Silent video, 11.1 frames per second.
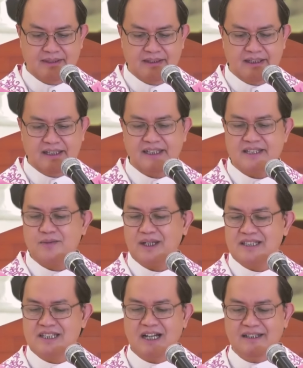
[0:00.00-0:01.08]
It is
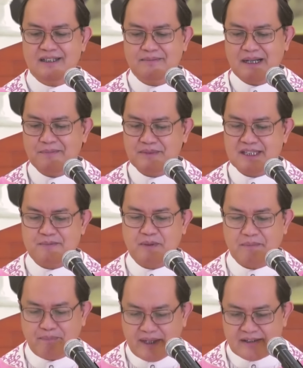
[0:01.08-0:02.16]
what John the Baptist
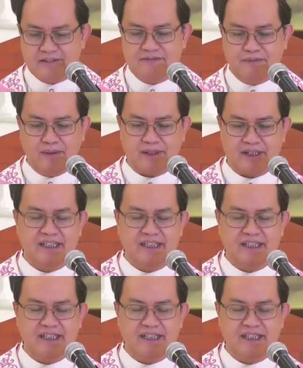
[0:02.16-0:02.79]
prepared for.